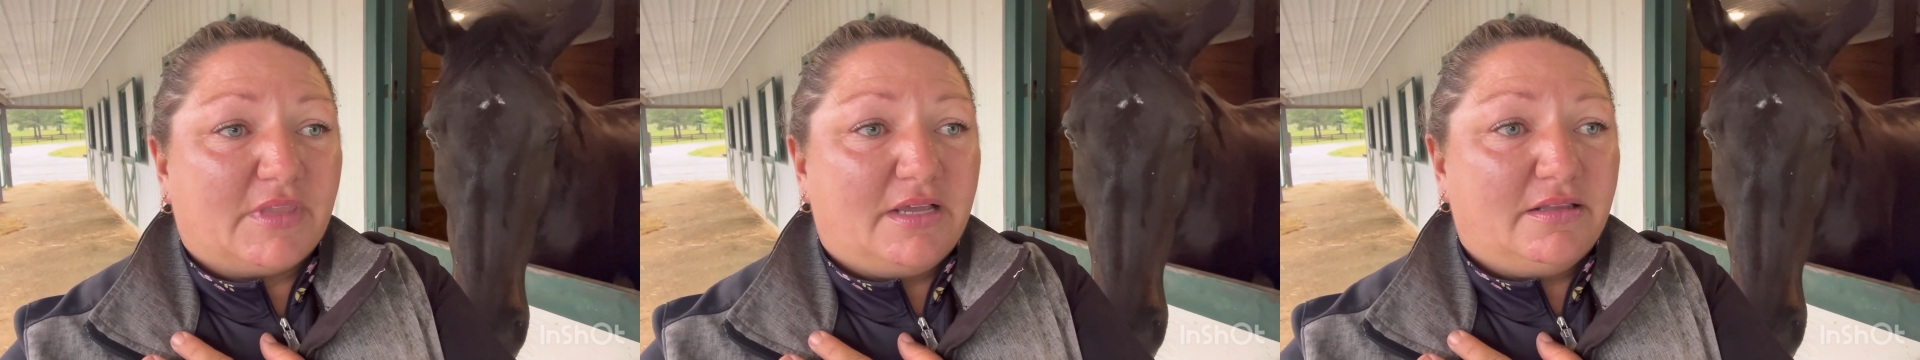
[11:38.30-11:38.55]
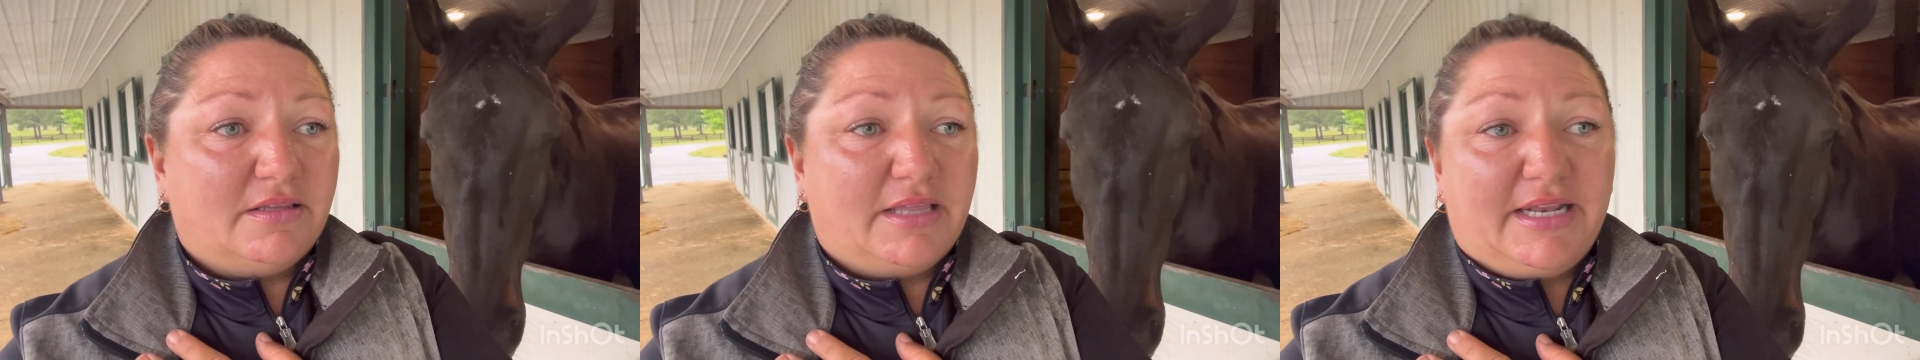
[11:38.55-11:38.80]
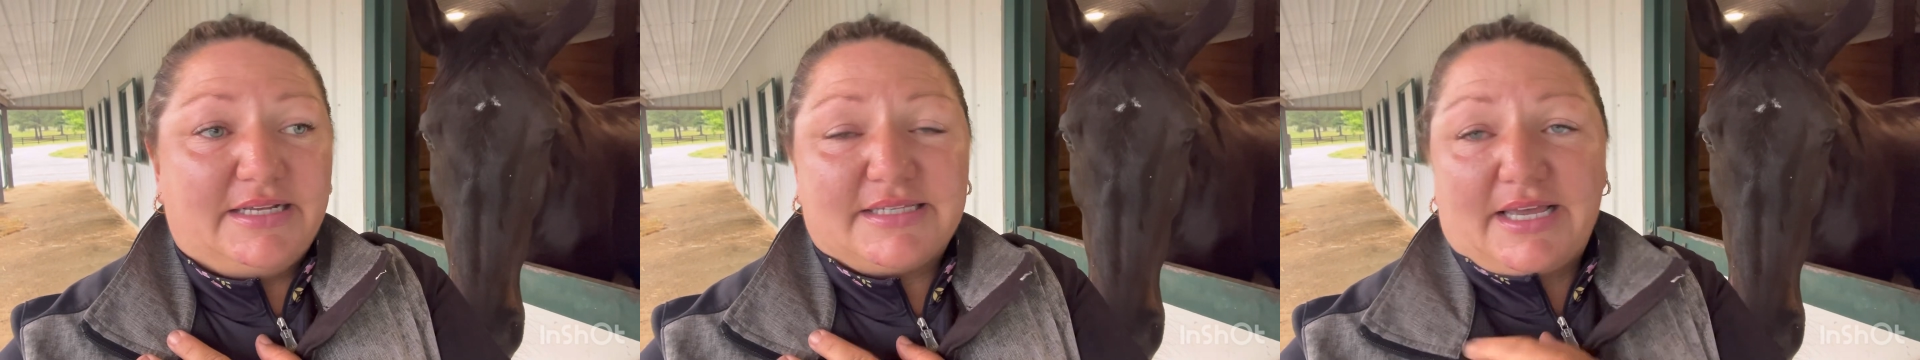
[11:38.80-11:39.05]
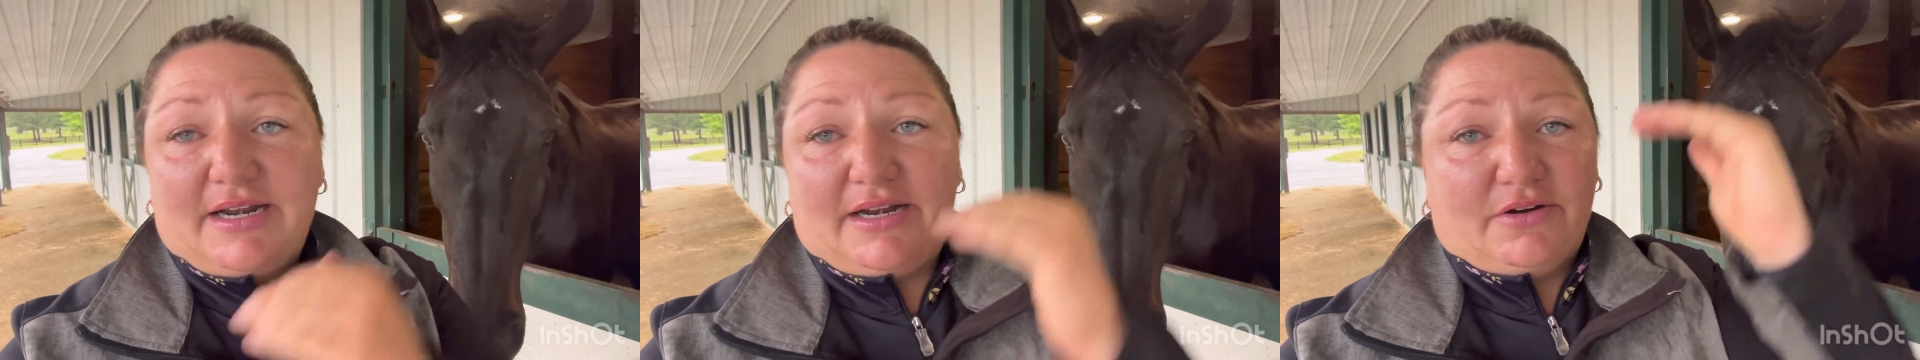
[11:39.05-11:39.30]
Lainey's
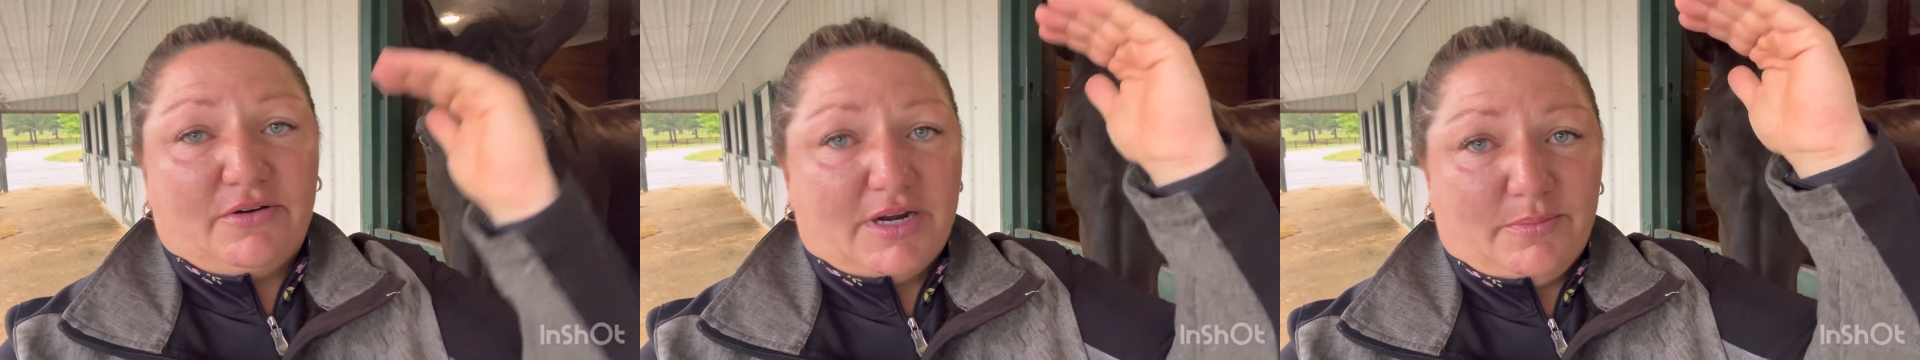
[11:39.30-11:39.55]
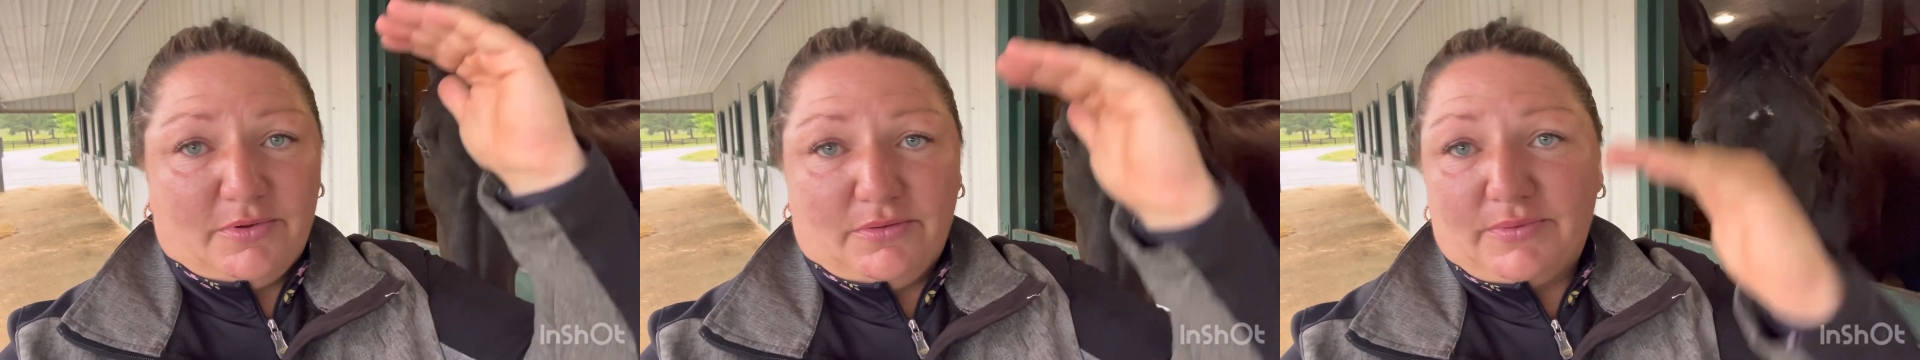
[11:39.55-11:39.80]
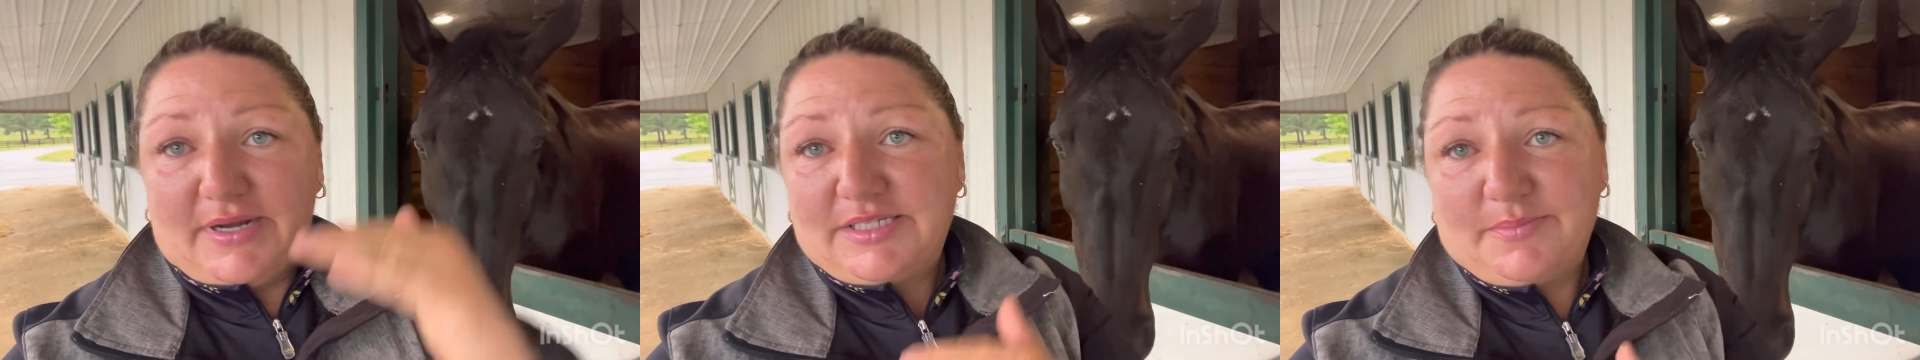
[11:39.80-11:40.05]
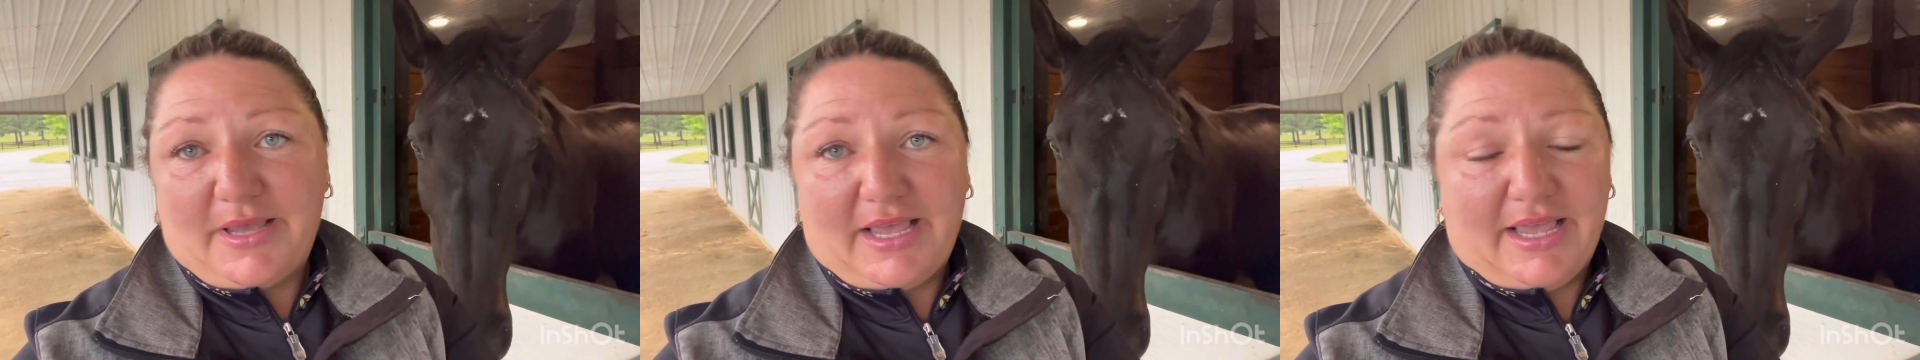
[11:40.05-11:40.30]
got an incredible
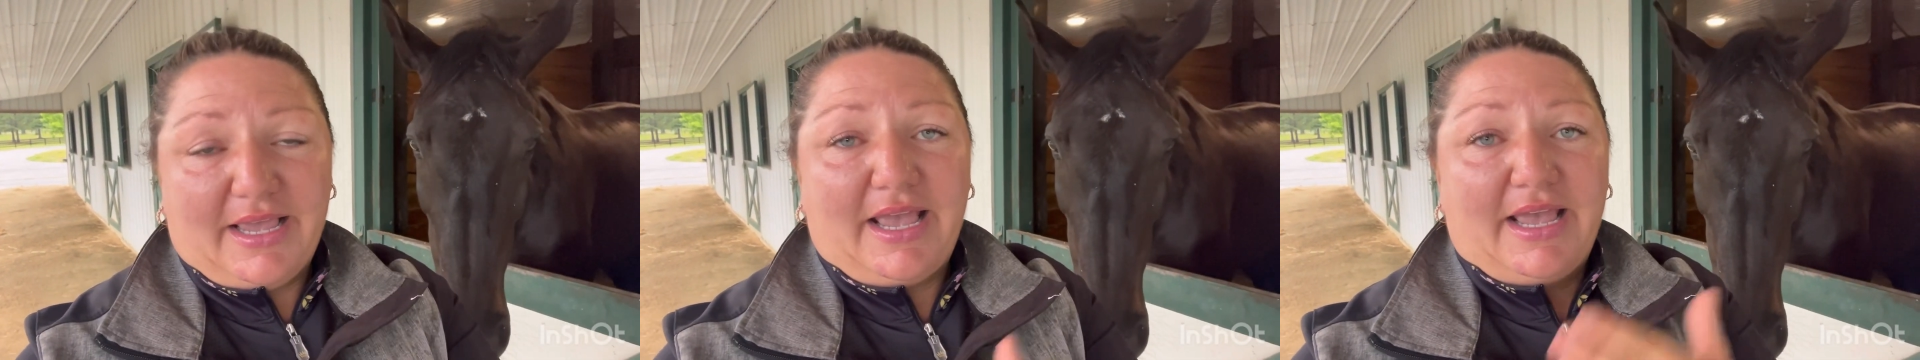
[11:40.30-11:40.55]
resume,